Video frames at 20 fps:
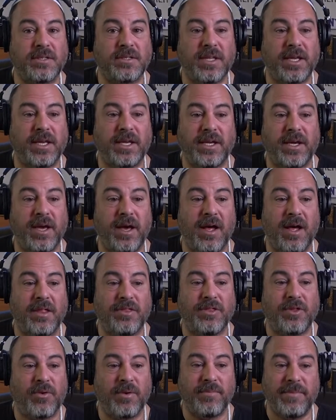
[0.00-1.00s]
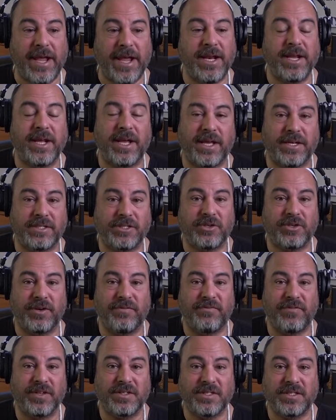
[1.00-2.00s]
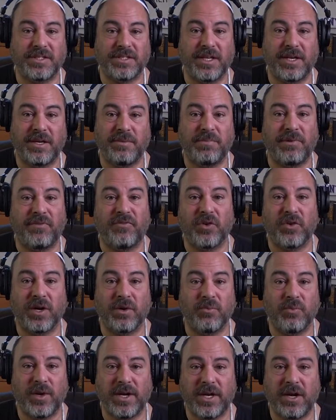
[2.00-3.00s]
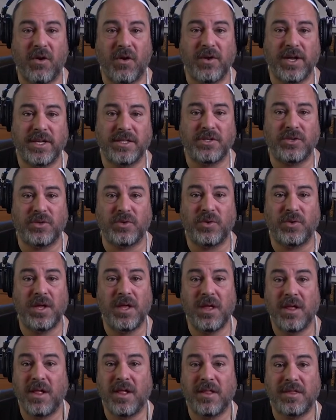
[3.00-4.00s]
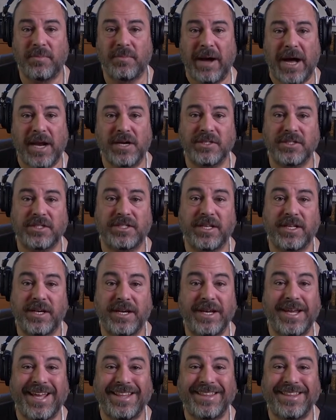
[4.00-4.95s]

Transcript: the remaining history for the city before we go into the modern city.